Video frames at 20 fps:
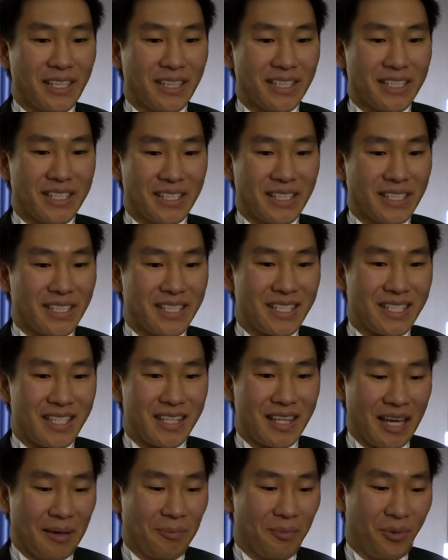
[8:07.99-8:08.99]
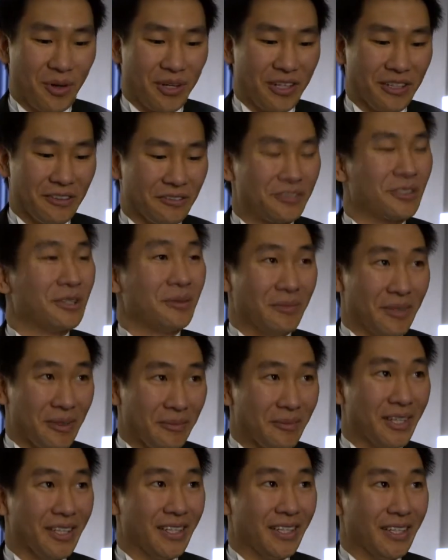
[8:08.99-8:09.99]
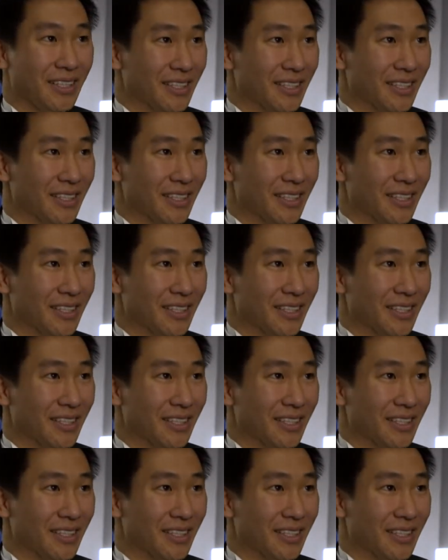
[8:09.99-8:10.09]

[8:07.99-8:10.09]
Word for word: it's that point of commitment